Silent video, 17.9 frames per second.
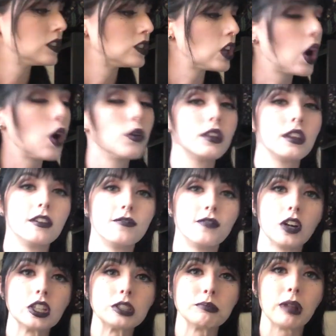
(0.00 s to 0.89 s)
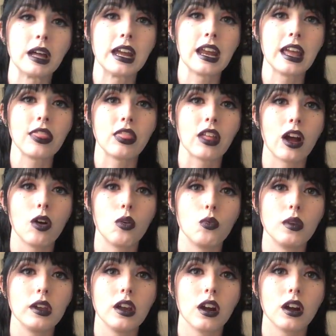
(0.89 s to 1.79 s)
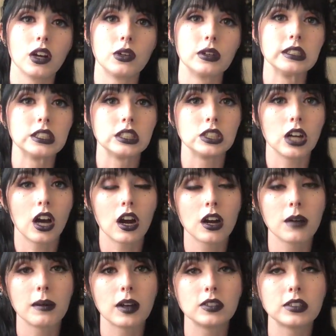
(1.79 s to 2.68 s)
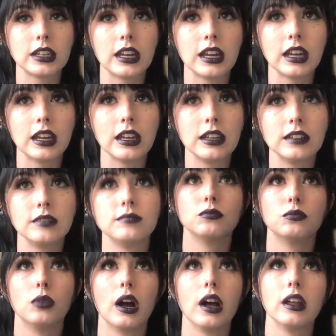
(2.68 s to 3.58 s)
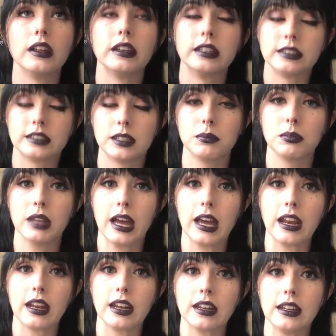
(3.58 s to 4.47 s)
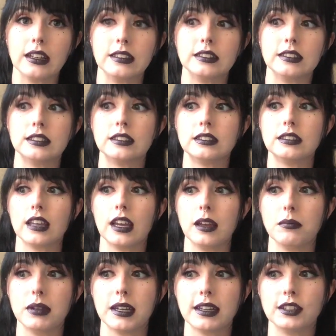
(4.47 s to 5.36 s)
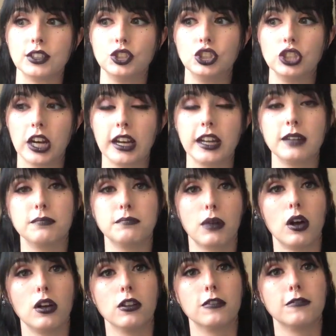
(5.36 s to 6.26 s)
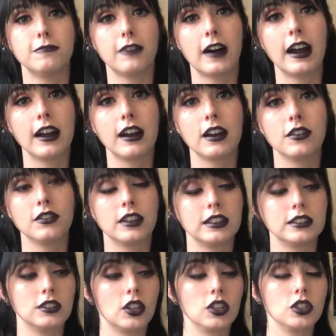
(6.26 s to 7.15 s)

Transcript: So the first planet that we are going to talk about today, well, it isn't a planet. It's a big giant ball of fire that's